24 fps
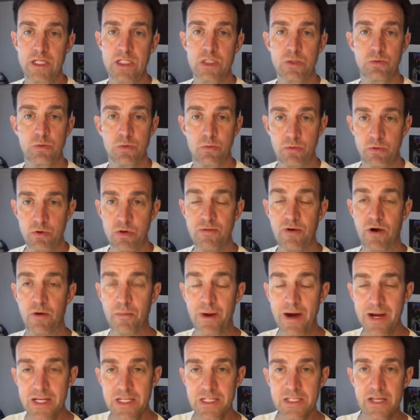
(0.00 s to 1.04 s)
to improve our
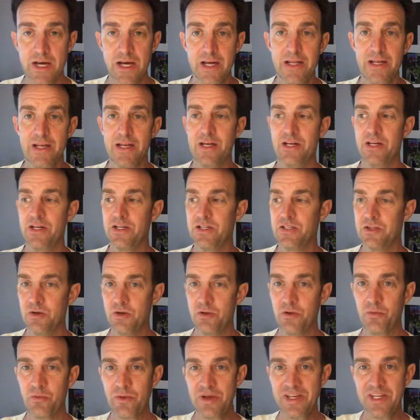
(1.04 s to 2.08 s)
mindset so that
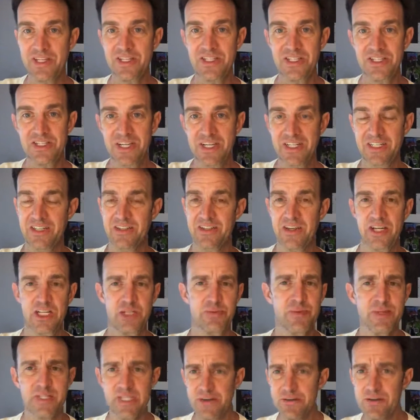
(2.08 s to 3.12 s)
we can stick to things,
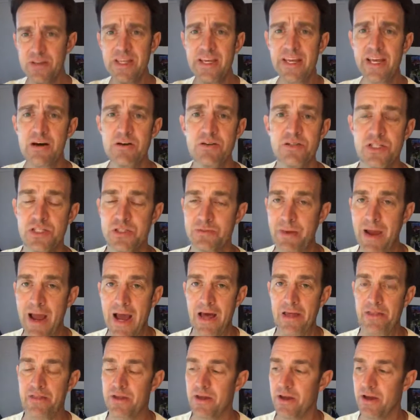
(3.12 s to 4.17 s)
because everything else is
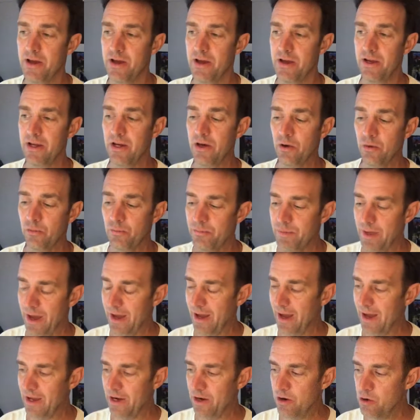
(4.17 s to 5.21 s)
math.
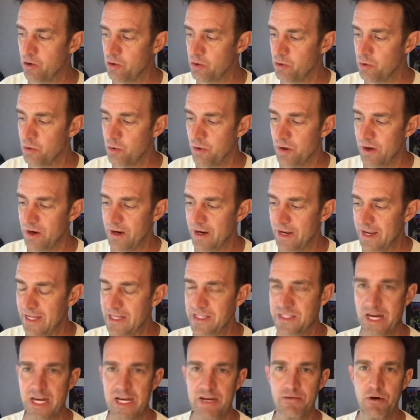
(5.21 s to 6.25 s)
I know it's
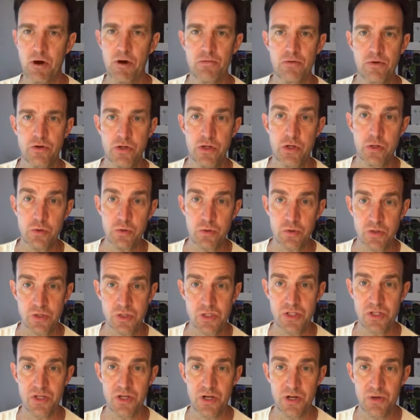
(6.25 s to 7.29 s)
kind of
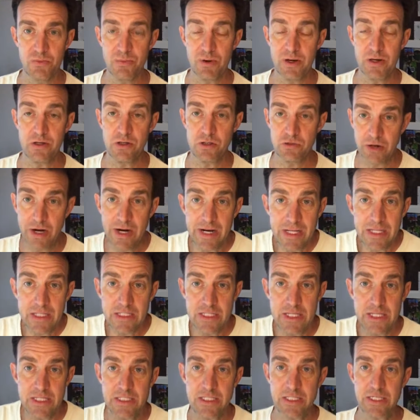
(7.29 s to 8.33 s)
overused, but trading is
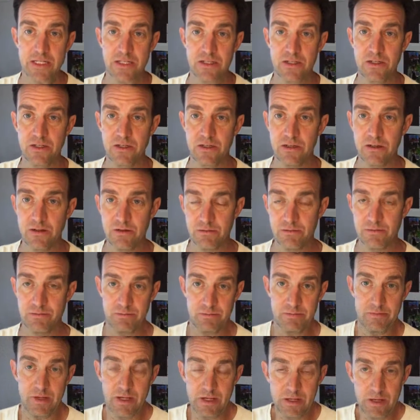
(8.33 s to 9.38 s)
easy.
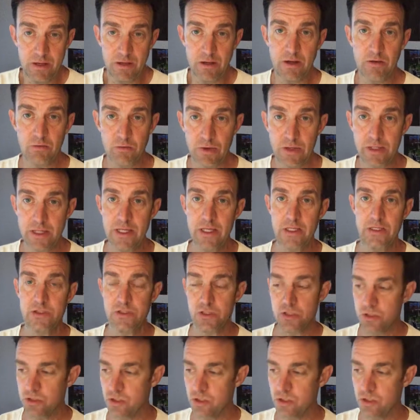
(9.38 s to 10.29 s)
It really is.